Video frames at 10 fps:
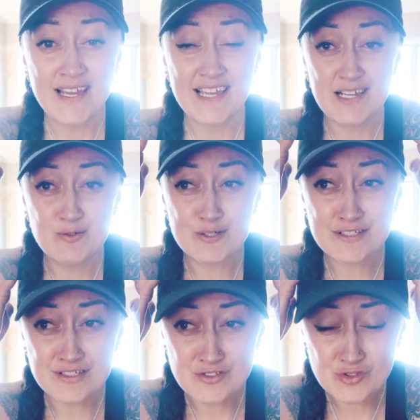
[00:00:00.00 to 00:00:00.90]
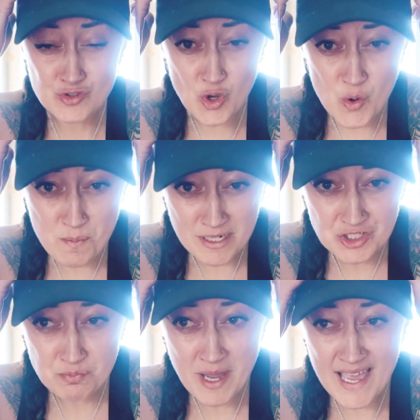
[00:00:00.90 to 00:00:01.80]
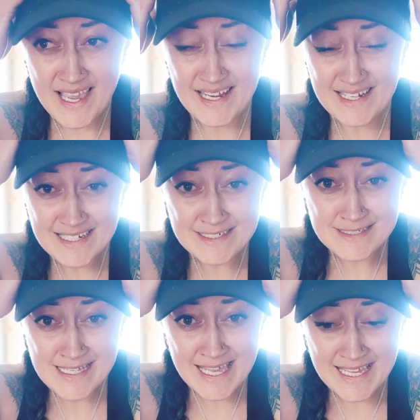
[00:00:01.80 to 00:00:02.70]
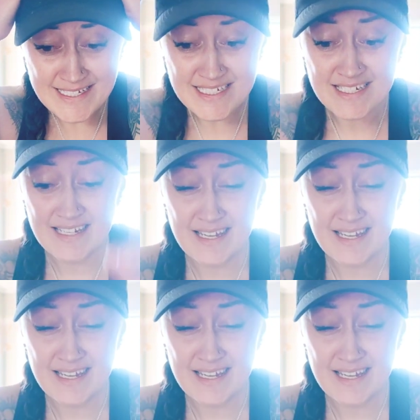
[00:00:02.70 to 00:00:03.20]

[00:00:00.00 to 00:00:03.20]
He was in so much pain in his head